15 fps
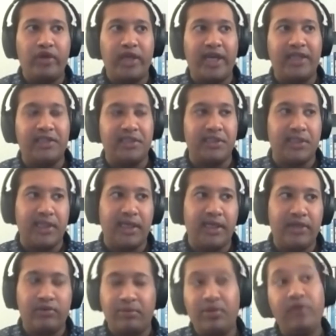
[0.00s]

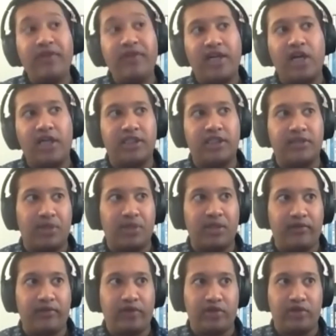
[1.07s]
that cognitive
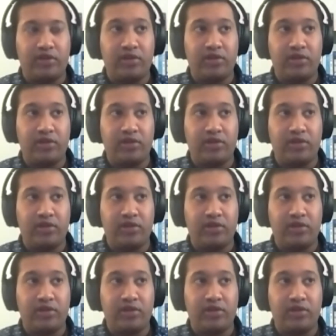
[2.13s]
burden for